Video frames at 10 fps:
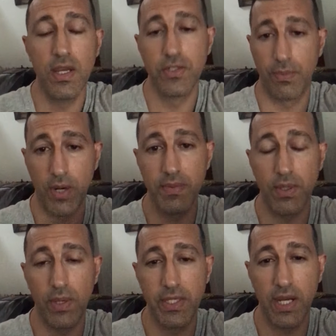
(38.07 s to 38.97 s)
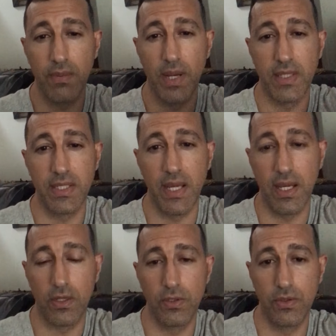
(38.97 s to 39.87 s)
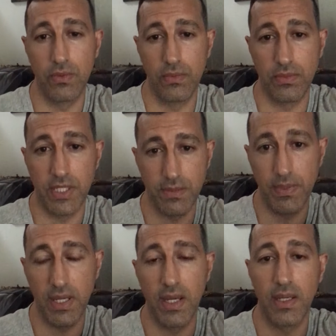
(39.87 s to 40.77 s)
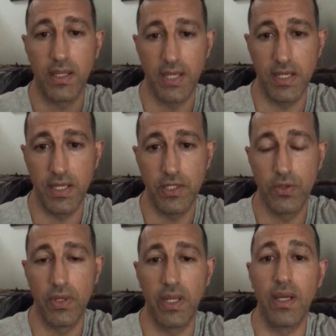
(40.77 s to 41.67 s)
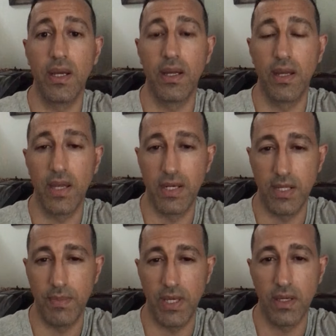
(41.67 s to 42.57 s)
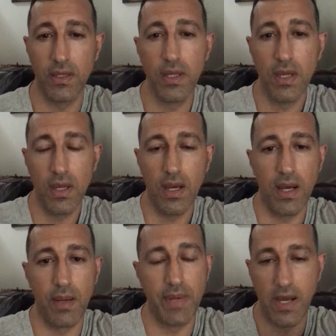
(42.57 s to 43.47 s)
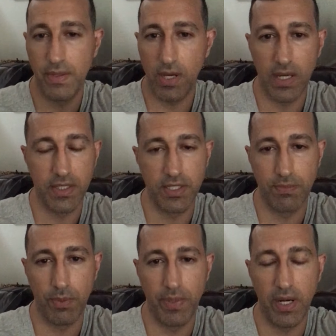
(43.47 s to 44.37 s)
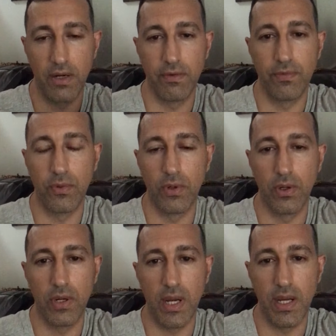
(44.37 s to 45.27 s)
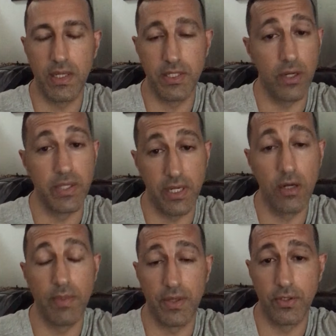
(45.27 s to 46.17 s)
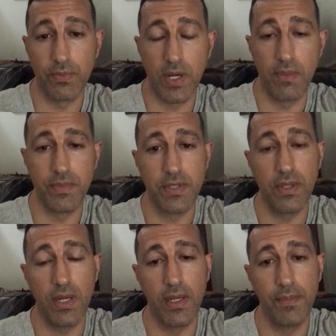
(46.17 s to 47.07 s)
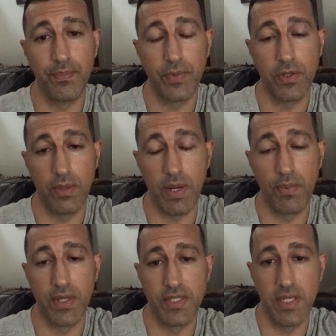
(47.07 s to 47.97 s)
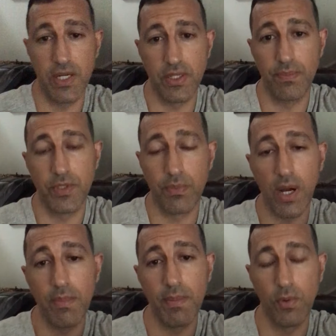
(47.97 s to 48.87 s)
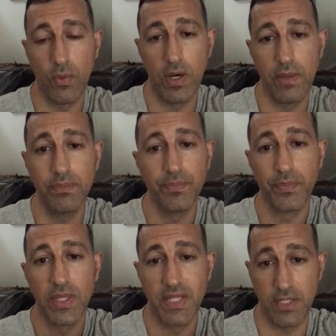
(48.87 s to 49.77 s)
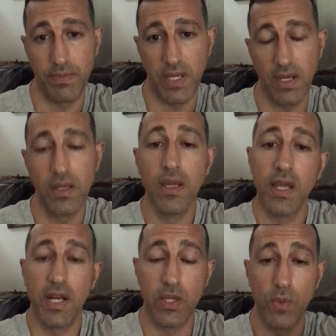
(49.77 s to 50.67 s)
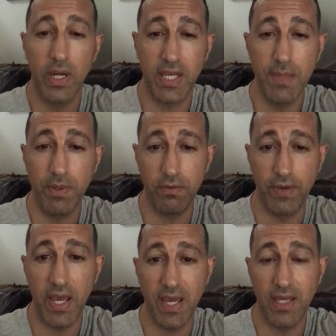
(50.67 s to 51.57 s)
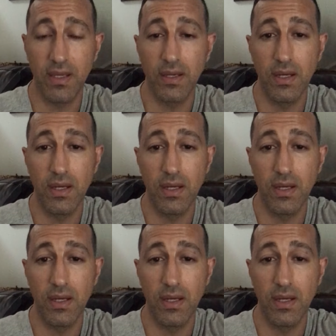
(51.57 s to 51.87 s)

So the problems I want to talk about today include dyspnea, kidney injury, anemia. Now the audience is prepared for to hear about those problems during my presentation. So problem number one, dyspnea, and you want to keep it vague.